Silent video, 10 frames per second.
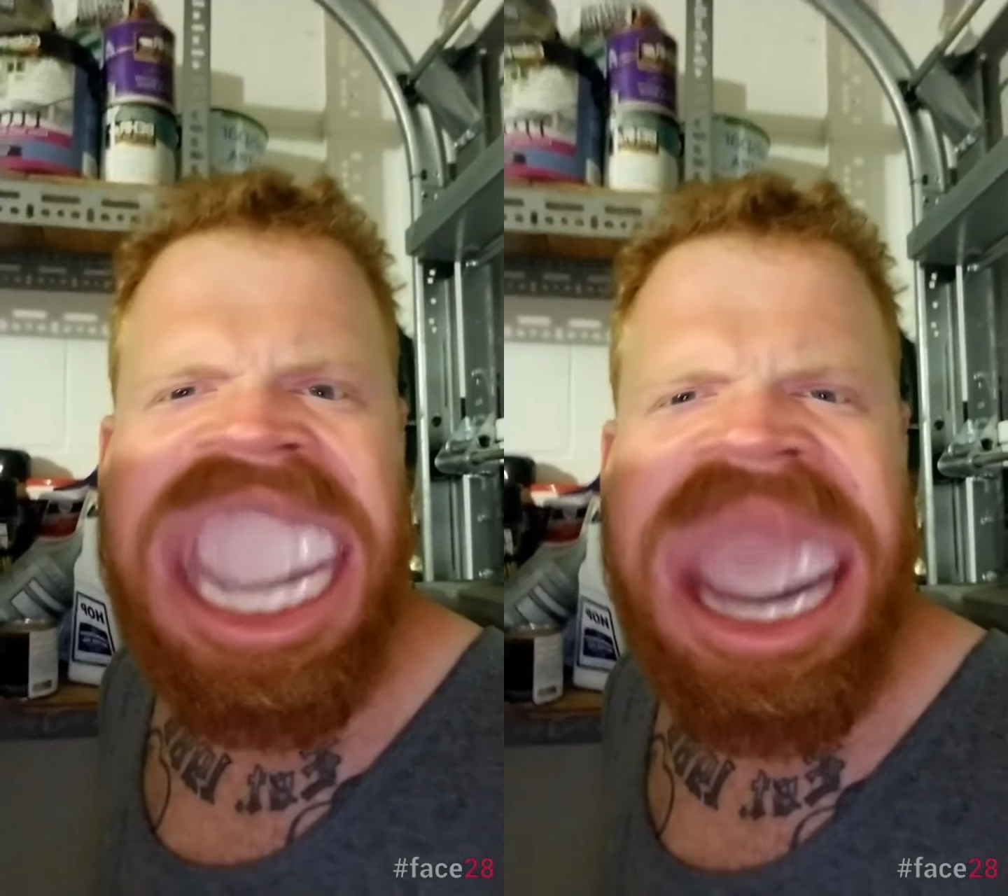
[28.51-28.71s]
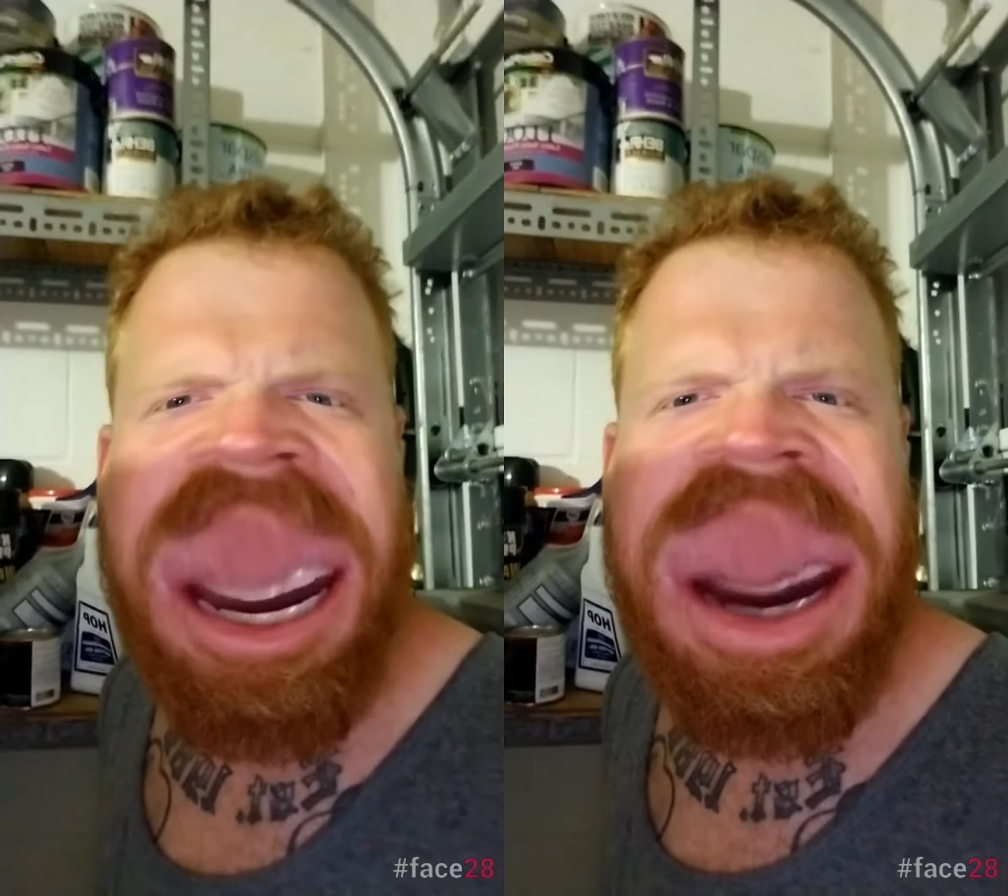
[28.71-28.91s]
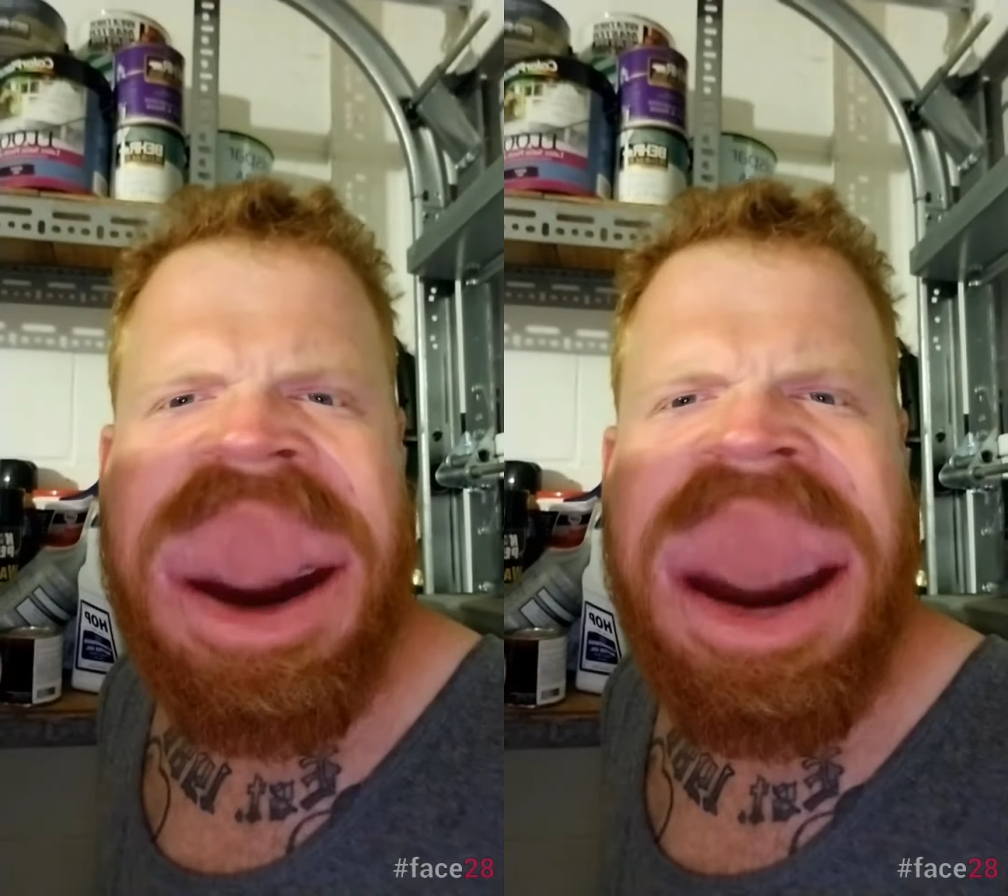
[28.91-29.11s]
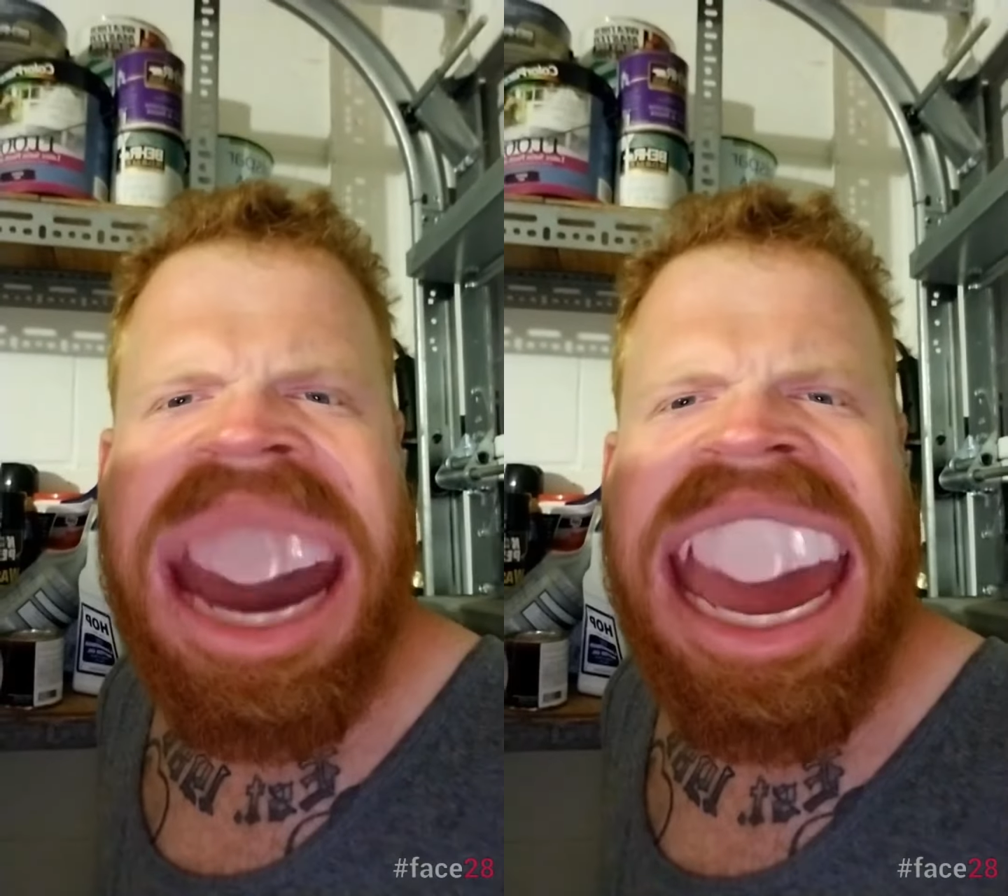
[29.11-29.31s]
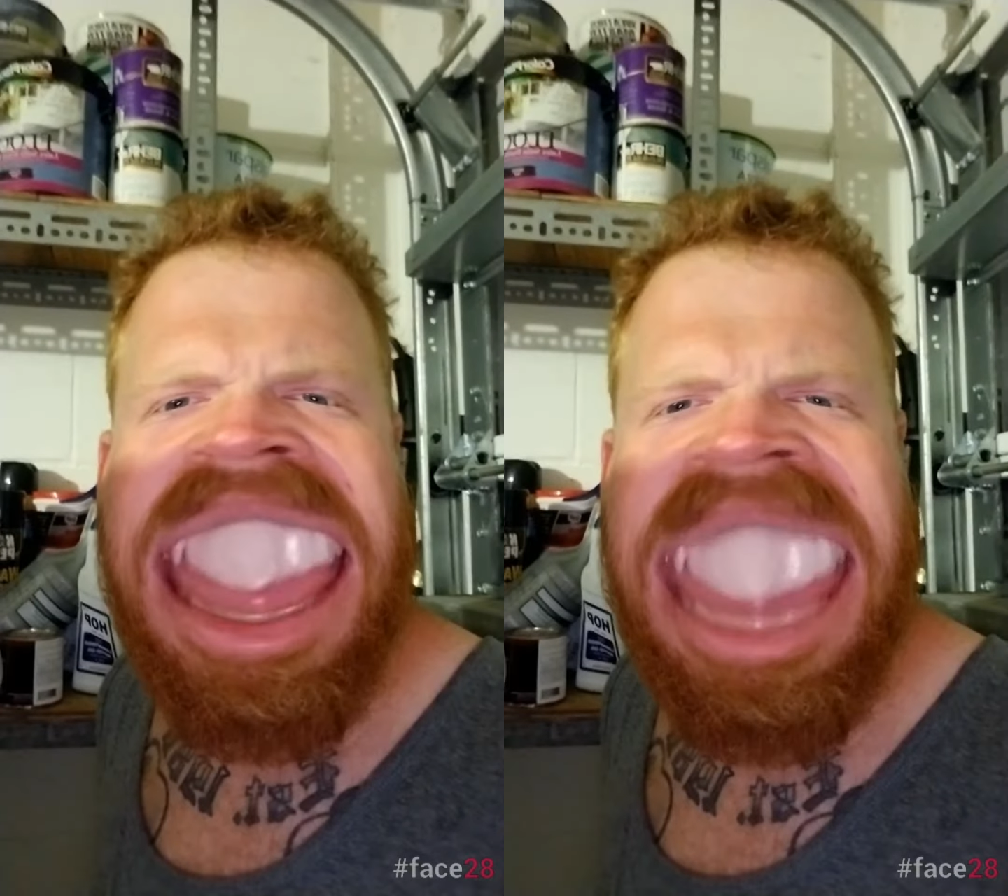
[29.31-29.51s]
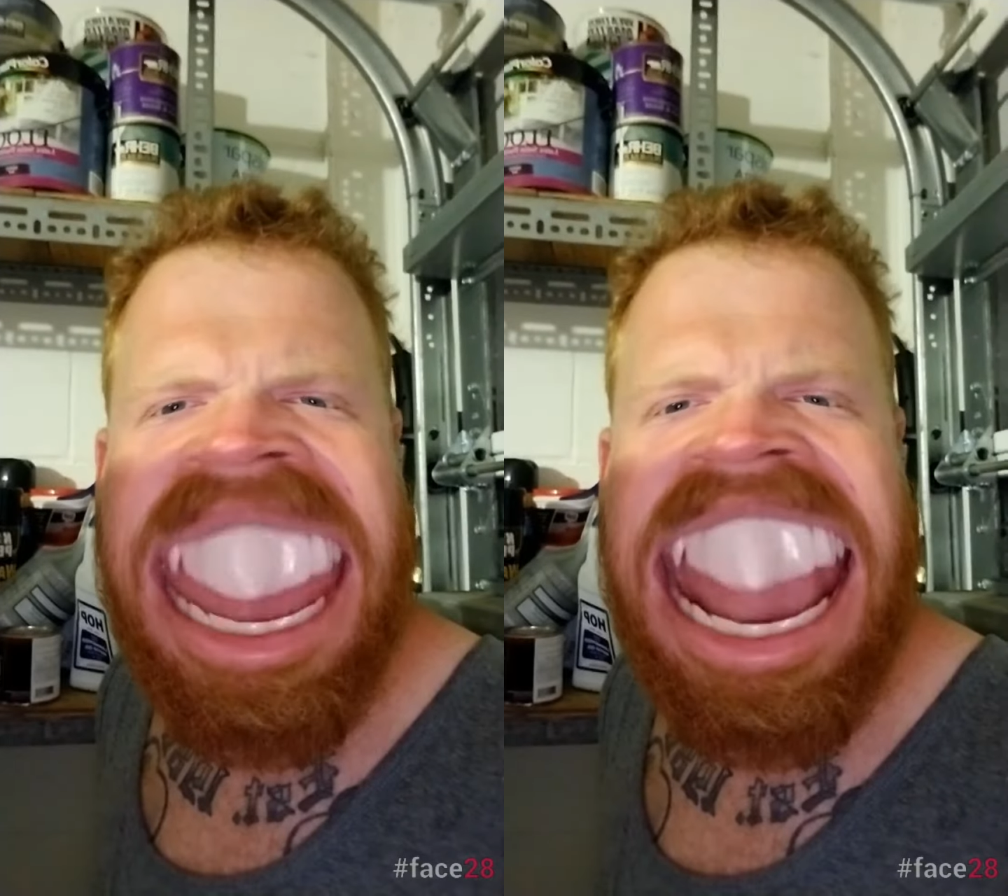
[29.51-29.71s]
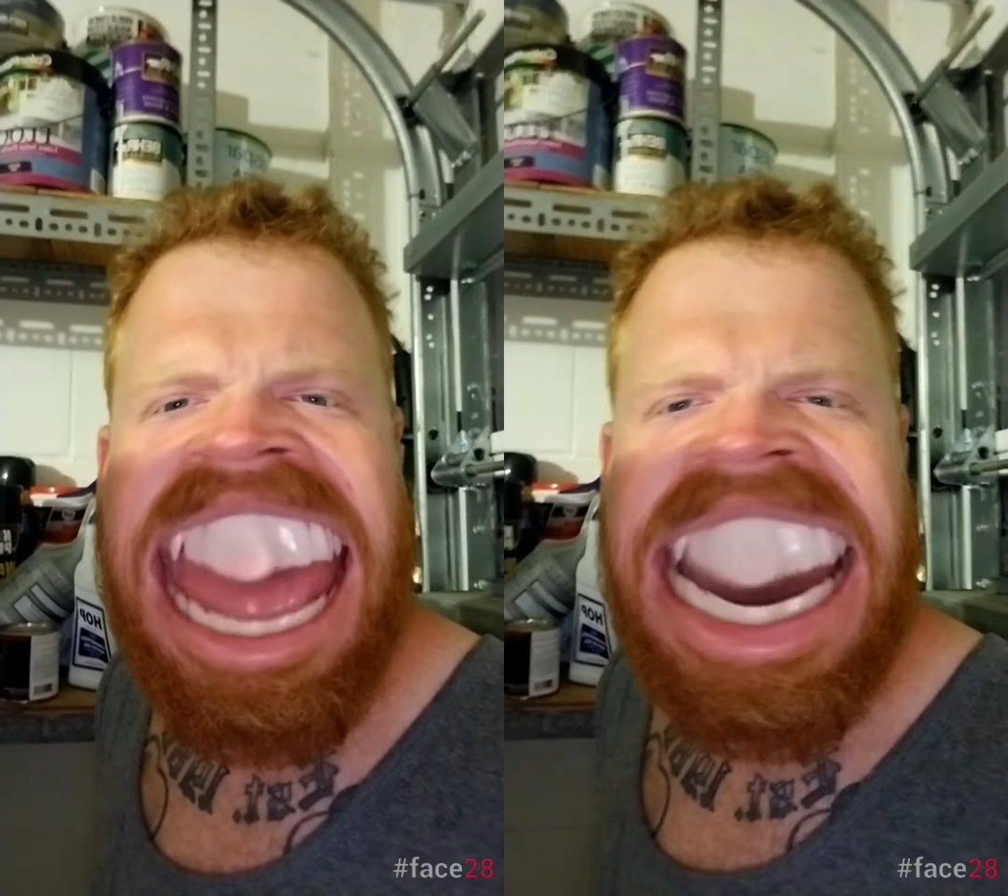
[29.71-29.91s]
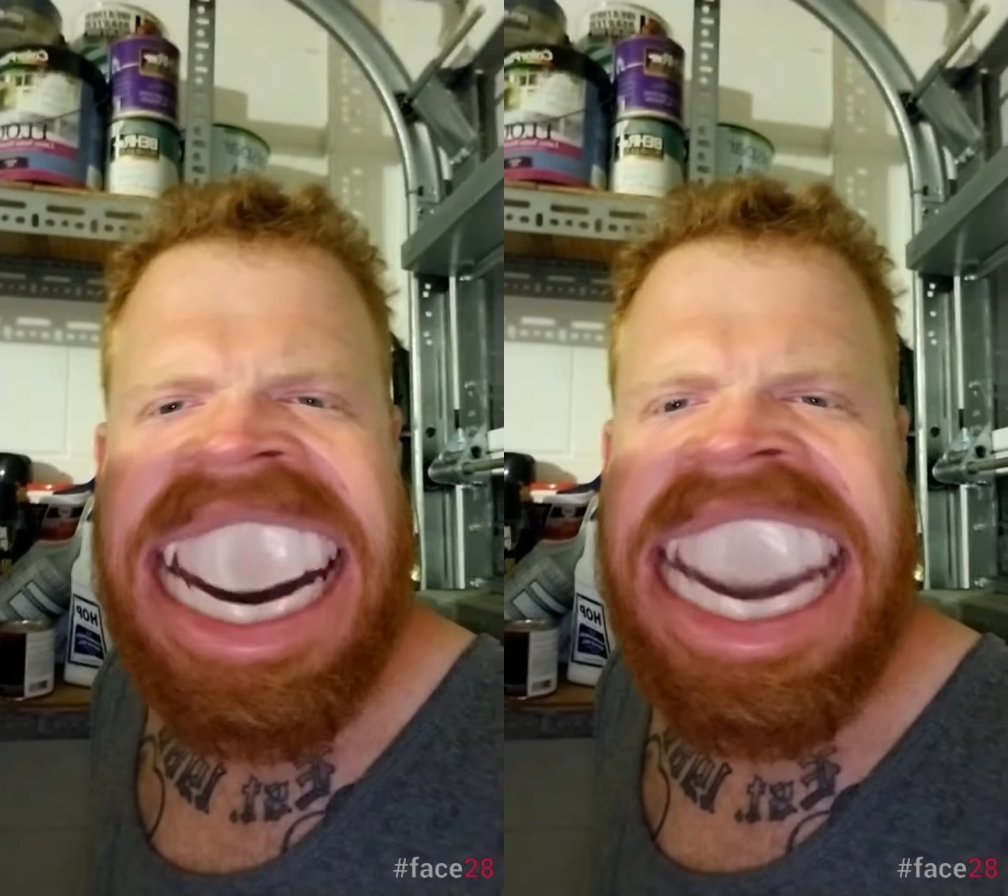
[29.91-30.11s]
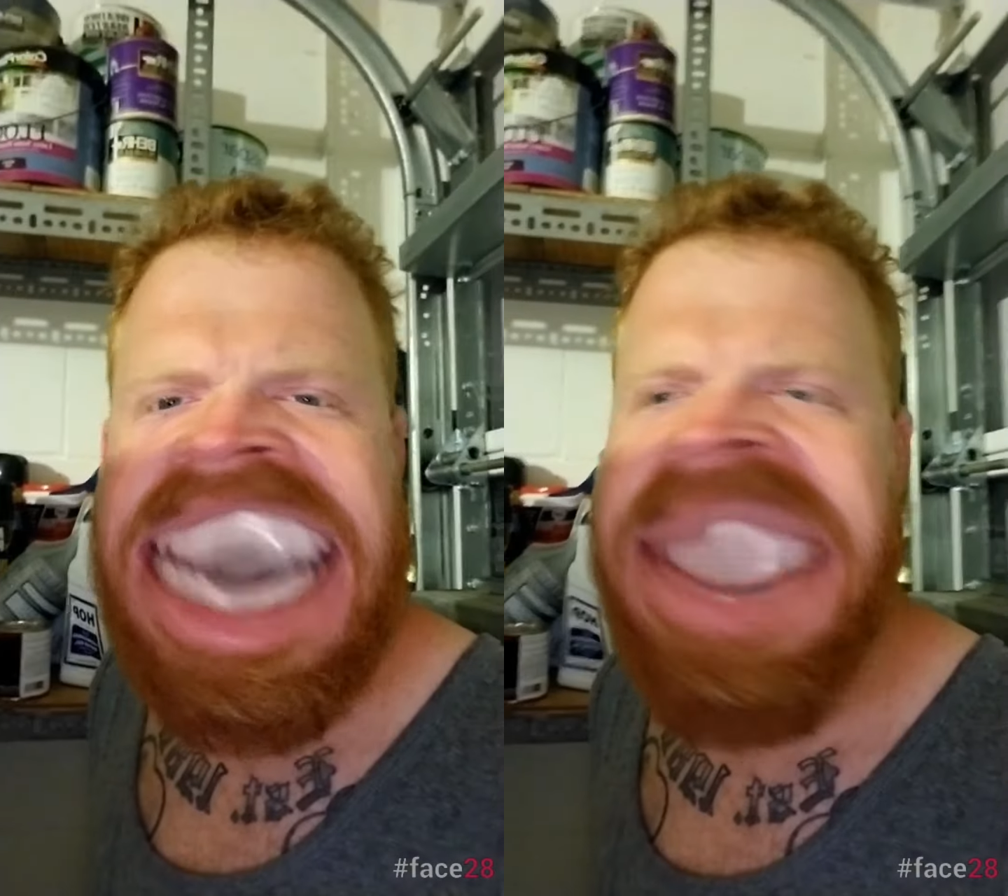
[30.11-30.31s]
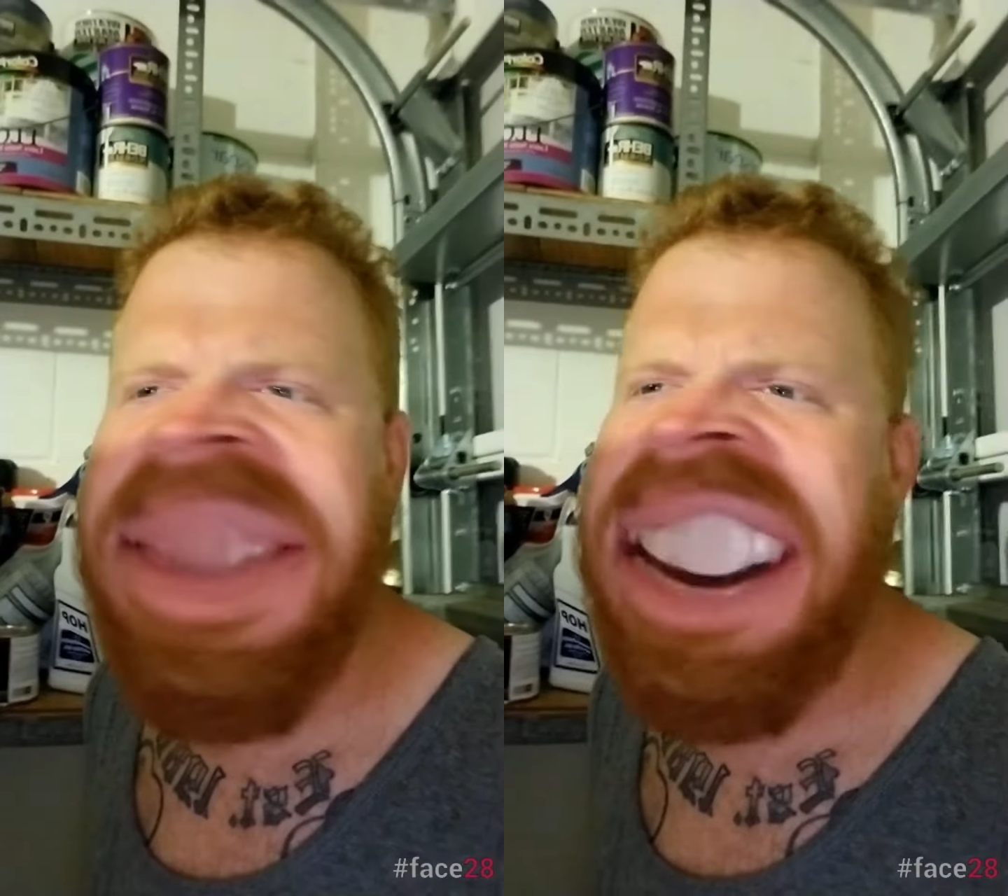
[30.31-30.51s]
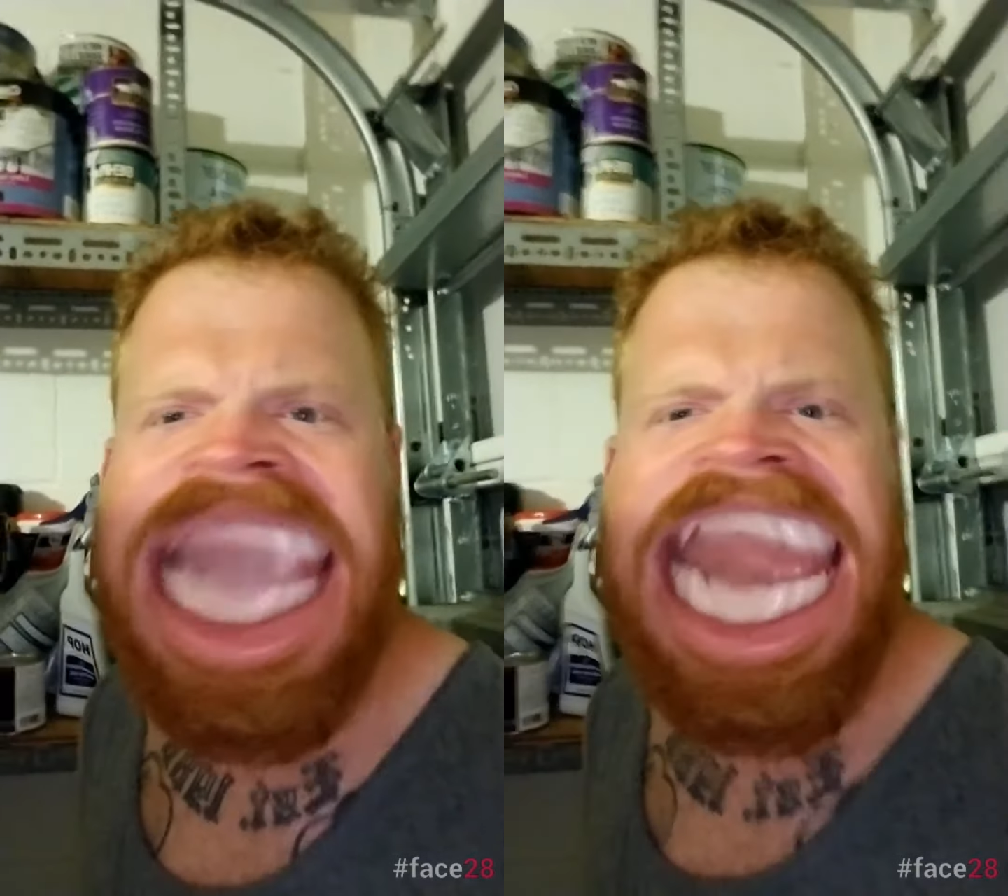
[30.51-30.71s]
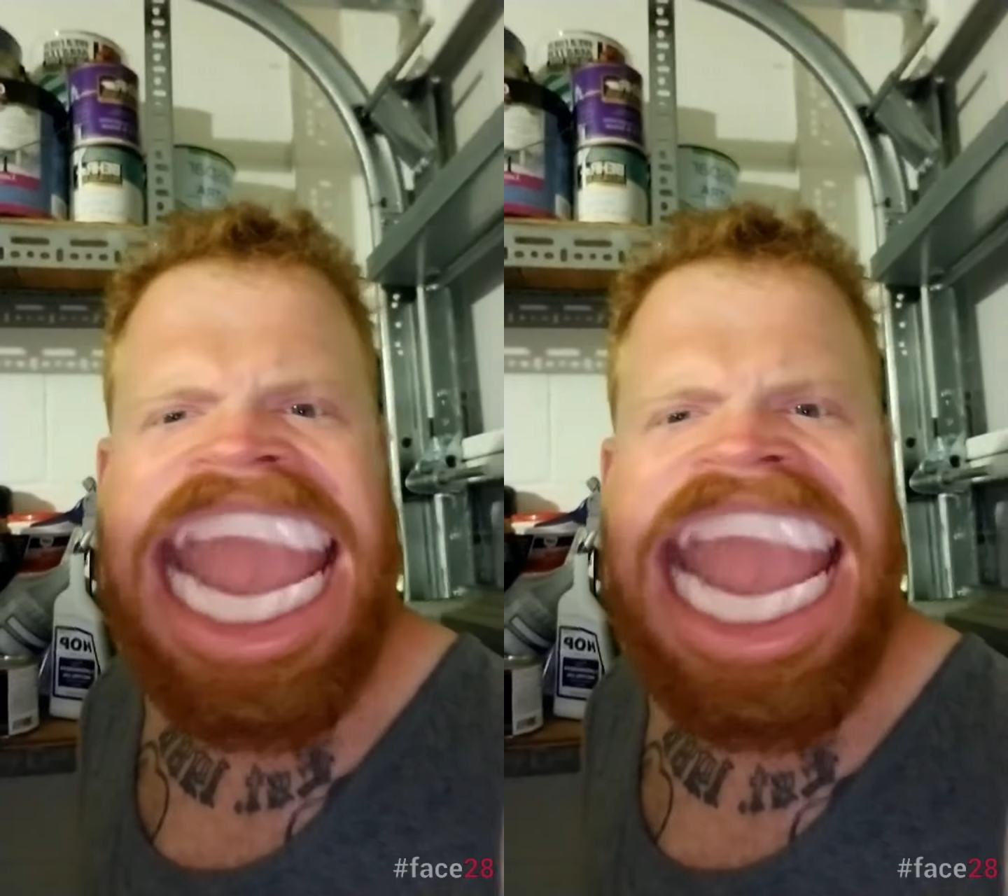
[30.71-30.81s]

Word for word: So then I leave.